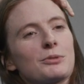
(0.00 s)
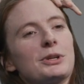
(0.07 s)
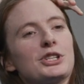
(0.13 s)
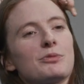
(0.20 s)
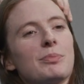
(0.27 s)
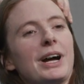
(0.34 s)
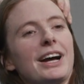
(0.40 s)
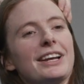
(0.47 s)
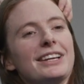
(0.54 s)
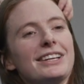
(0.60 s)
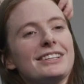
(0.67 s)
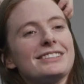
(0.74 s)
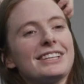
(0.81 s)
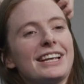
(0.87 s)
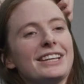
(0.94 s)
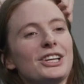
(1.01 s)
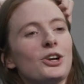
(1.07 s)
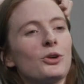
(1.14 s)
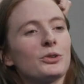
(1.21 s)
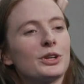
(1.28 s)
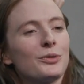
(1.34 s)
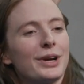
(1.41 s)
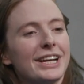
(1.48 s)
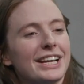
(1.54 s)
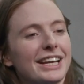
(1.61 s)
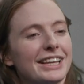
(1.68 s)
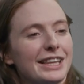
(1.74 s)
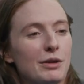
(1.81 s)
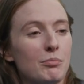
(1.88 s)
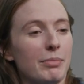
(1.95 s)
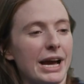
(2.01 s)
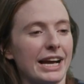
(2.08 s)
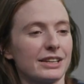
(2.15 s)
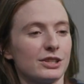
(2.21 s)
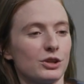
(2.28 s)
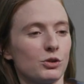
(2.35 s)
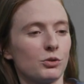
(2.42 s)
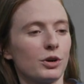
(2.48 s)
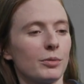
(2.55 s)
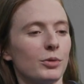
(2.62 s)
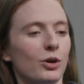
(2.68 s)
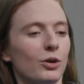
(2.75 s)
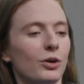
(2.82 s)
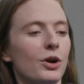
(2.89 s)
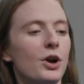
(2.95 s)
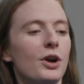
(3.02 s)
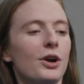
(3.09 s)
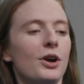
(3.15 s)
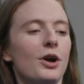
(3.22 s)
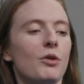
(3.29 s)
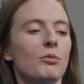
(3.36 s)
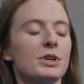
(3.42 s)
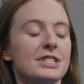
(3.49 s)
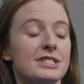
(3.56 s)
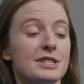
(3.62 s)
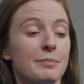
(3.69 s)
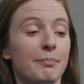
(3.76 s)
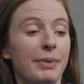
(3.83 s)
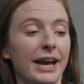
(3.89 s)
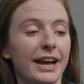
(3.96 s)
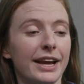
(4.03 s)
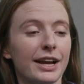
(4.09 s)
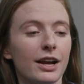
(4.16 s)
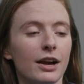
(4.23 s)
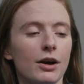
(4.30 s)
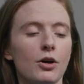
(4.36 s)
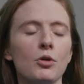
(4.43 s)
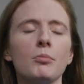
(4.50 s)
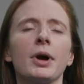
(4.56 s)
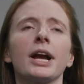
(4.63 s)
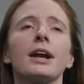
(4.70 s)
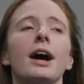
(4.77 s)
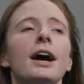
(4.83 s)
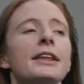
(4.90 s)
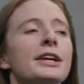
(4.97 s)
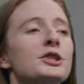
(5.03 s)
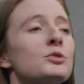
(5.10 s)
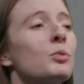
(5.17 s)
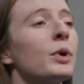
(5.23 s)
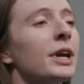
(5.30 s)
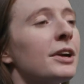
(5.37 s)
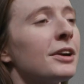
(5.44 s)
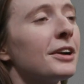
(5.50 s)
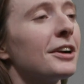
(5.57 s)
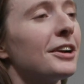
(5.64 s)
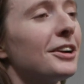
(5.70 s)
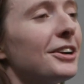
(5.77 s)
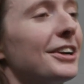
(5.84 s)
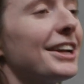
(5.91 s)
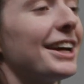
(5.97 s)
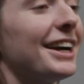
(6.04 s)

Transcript: switch bodies and the only way to get them back to normal was to bang, oh my God, that's weird.